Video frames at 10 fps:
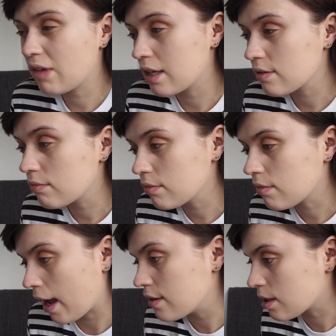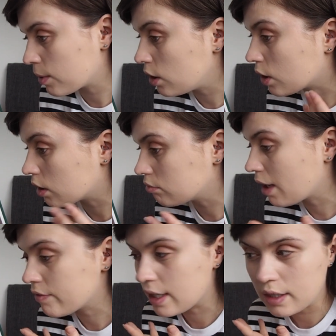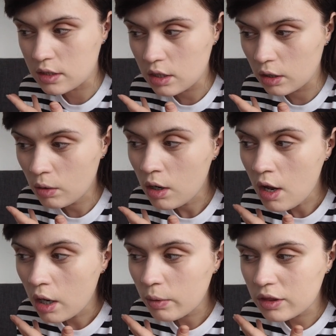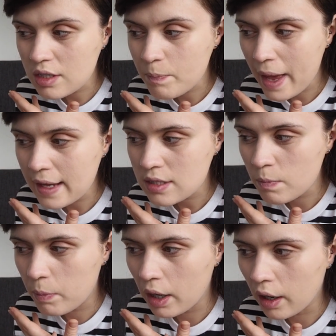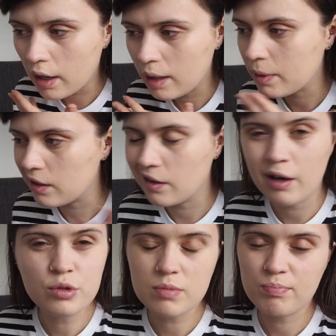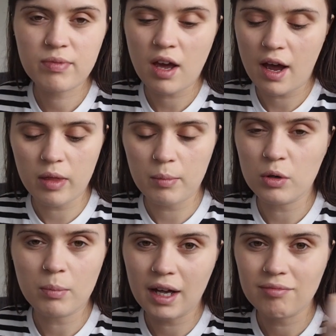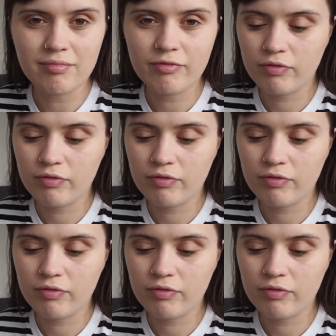that is something you can evidently do with this base, but I mean, I'll just cut out the middleman,